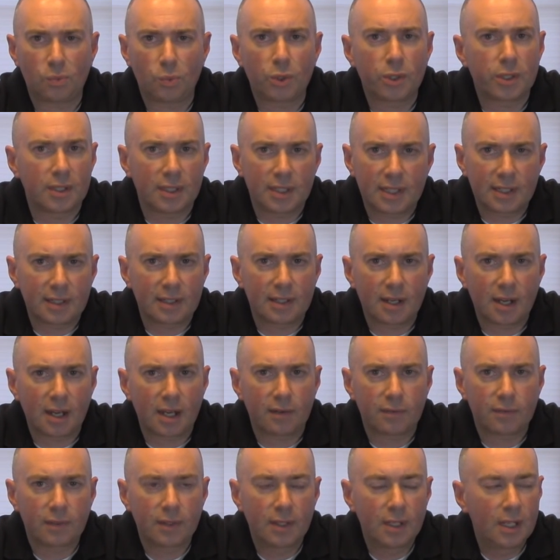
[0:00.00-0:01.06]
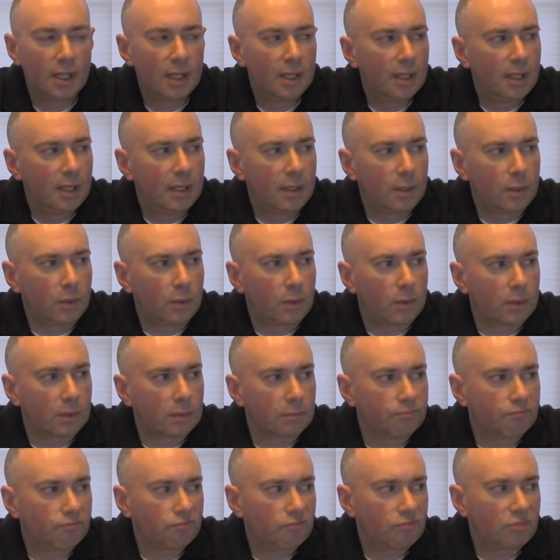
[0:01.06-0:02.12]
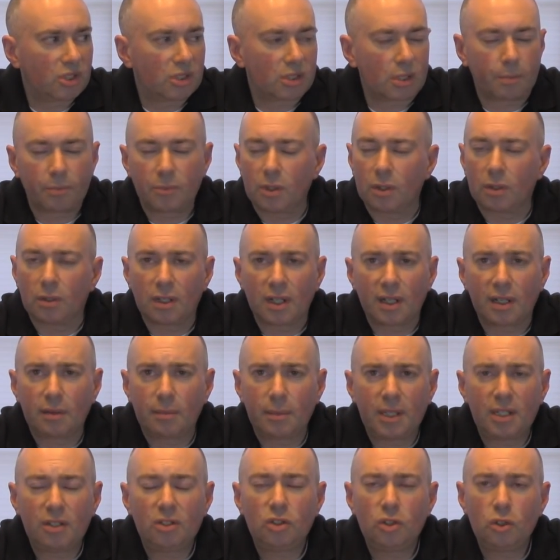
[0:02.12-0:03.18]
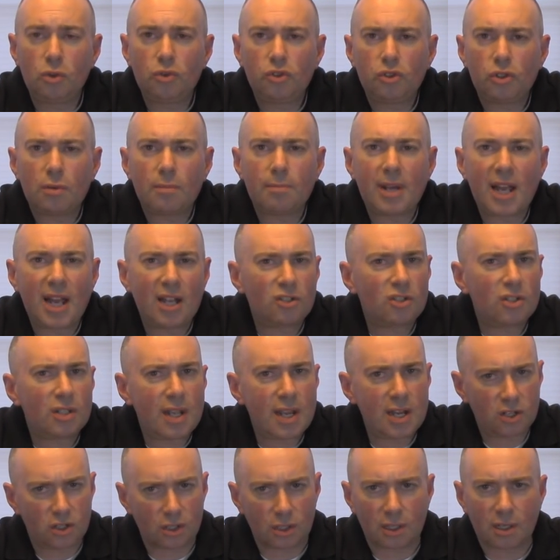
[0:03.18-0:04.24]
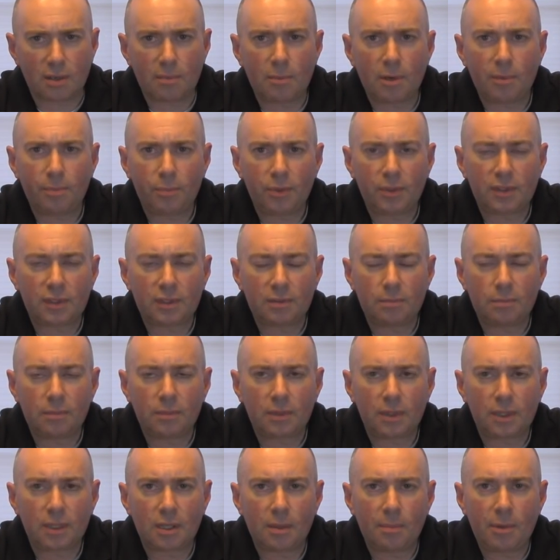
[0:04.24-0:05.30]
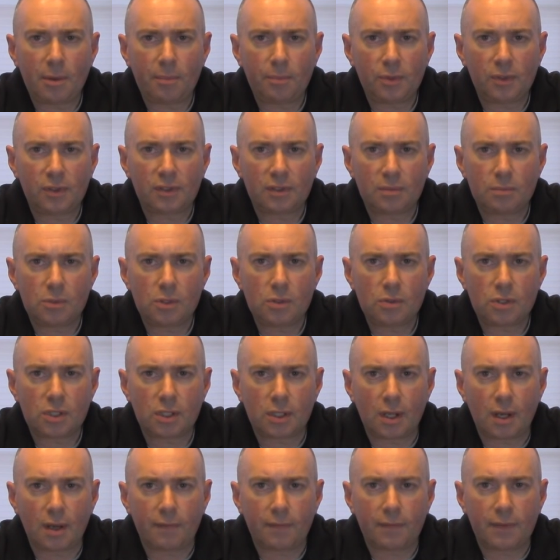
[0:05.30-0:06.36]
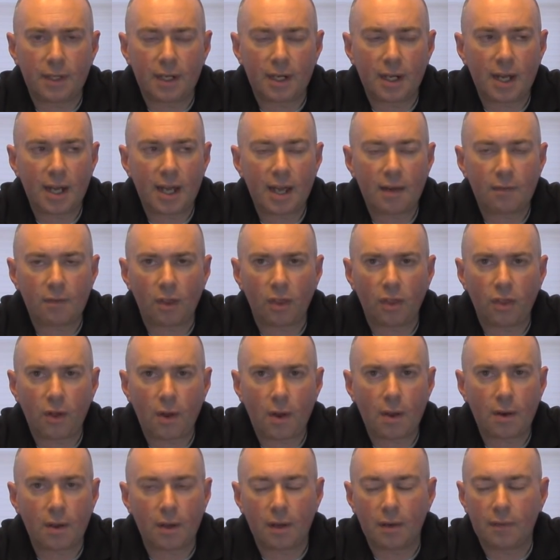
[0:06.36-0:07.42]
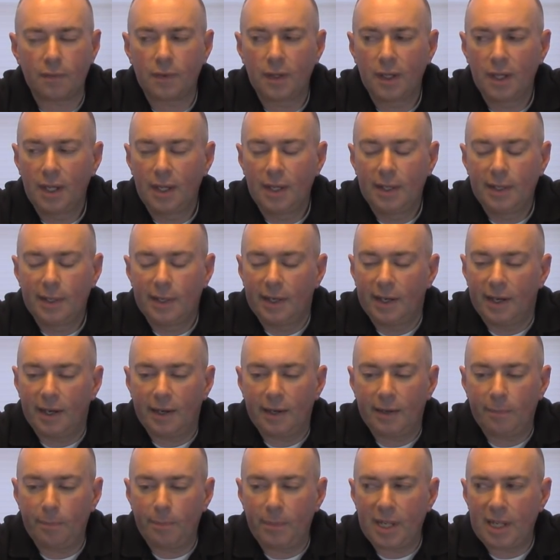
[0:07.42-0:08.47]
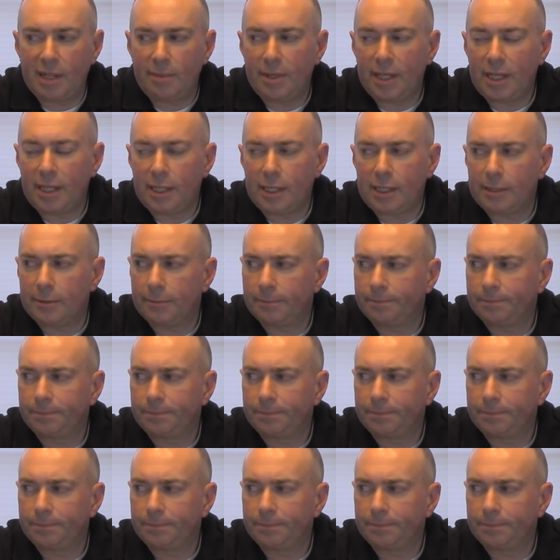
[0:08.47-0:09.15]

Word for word: where you need a knife or something on. I mean, use your imagination. Come up with some come up with some new stuff that I haven't thought of. Uh, maybe